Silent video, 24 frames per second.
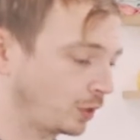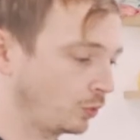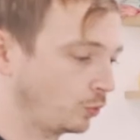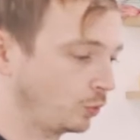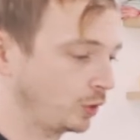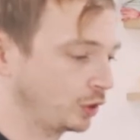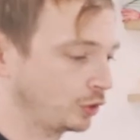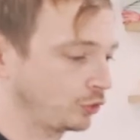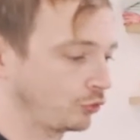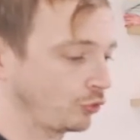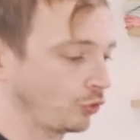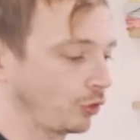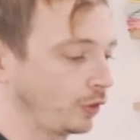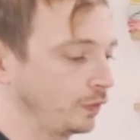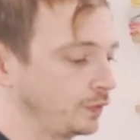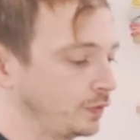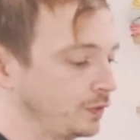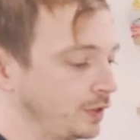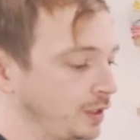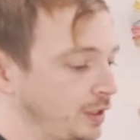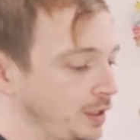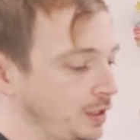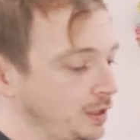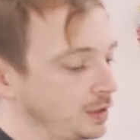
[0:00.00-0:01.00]
which drives
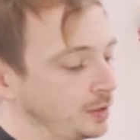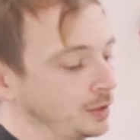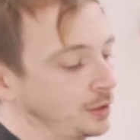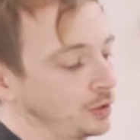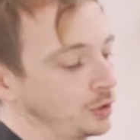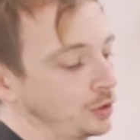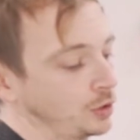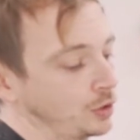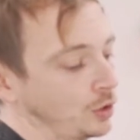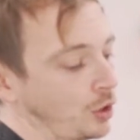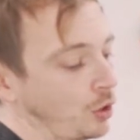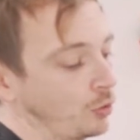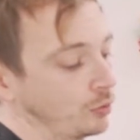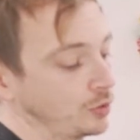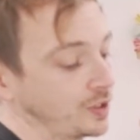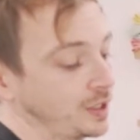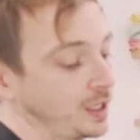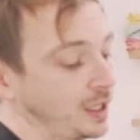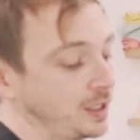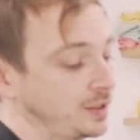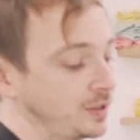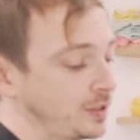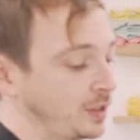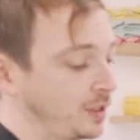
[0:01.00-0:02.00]
the
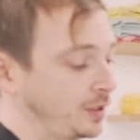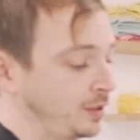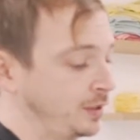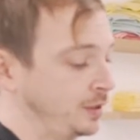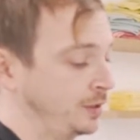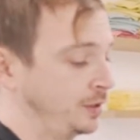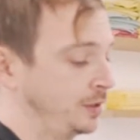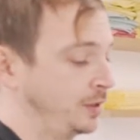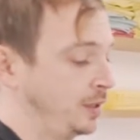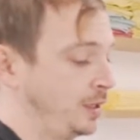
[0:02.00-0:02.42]
alternator.